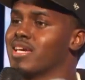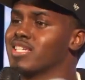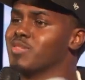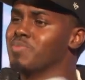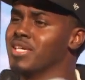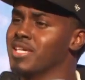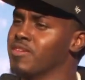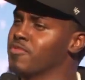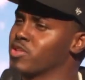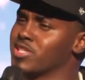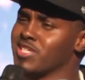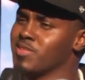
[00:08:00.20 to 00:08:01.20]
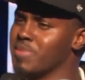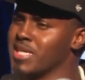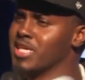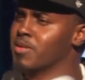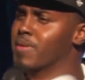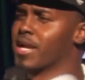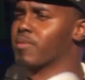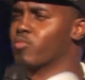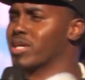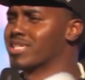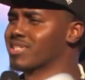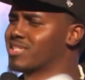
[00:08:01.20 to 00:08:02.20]
It's me versus me, but I'm
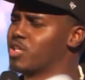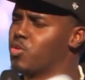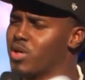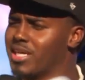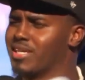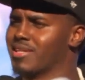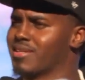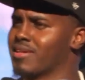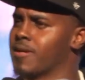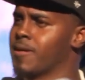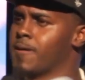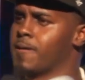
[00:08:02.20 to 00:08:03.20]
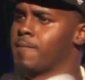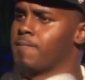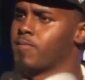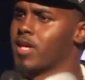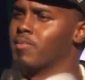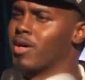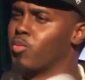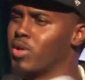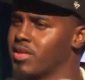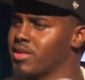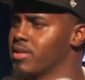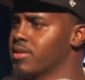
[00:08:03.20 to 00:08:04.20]
restlessly weakened. Am I
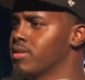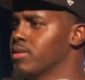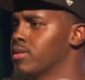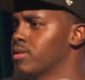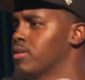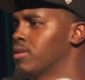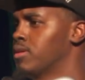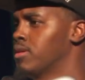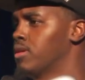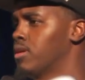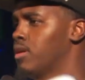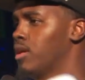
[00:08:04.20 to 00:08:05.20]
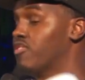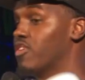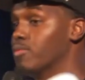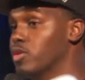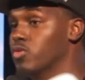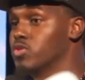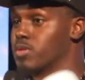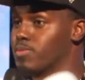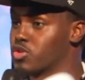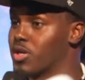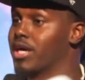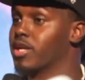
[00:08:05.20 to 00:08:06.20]
weak then? If I'm losing but
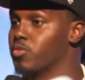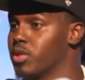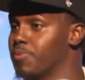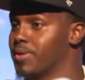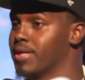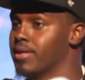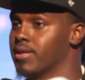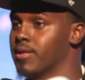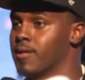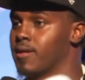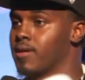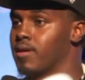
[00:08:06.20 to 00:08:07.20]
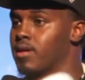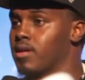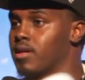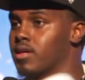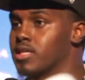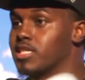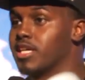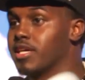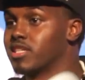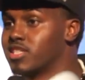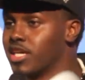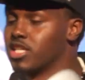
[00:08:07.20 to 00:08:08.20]
trying to repent? Seeking
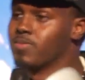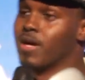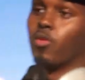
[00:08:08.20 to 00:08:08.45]
to change my